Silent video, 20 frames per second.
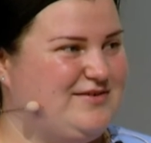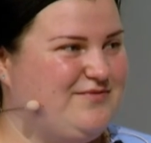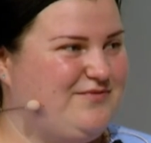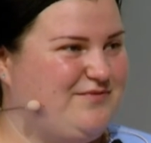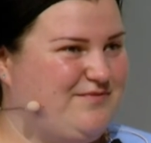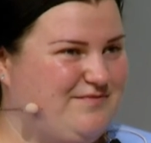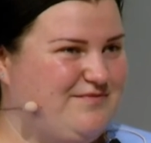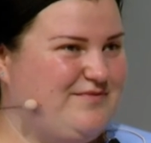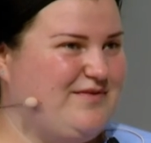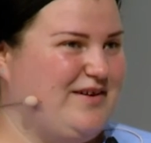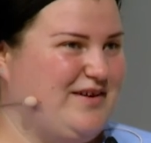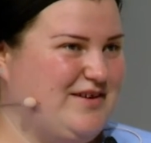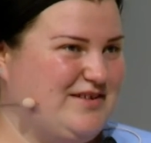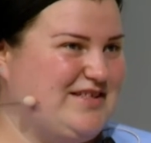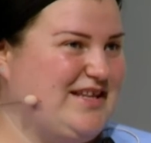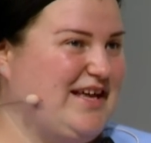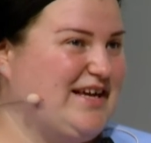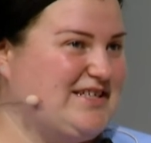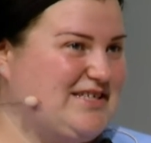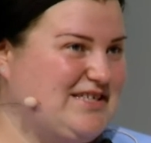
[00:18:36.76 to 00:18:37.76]
If, uh,
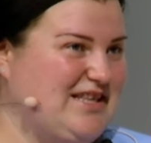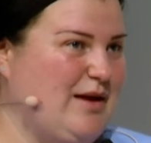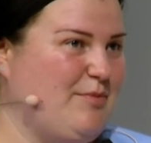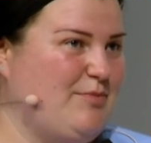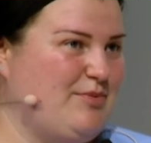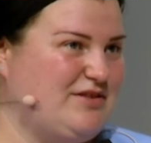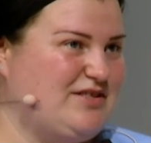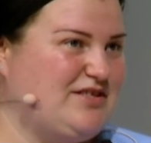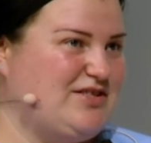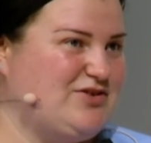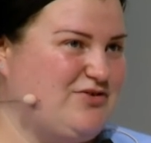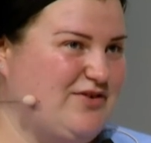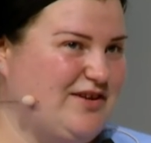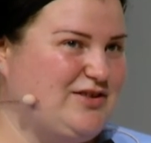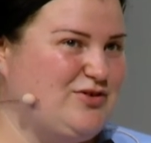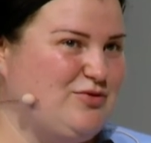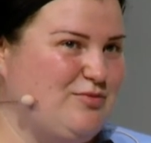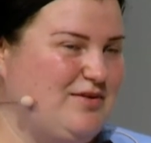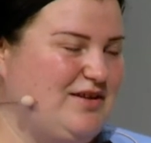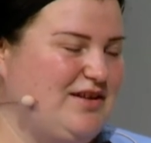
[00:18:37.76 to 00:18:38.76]
next step is
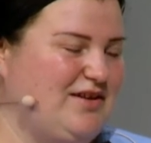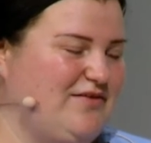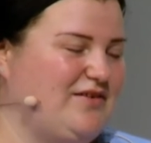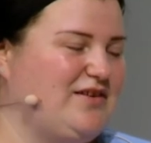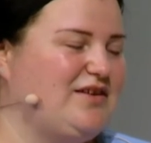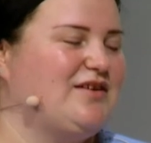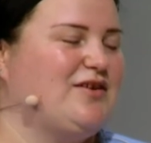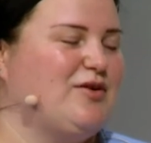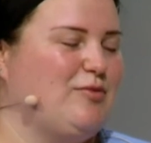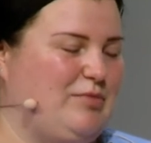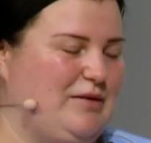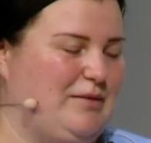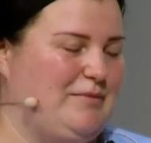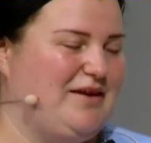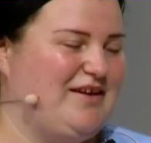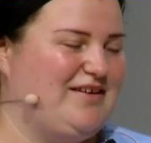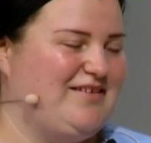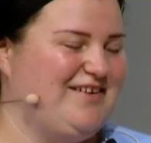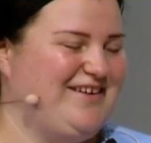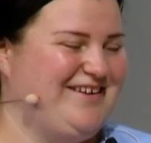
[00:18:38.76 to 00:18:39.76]
try to believe in
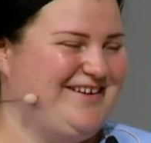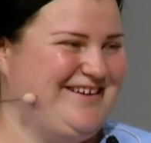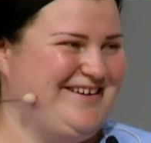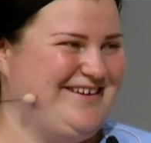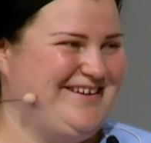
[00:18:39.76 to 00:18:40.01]
compliment.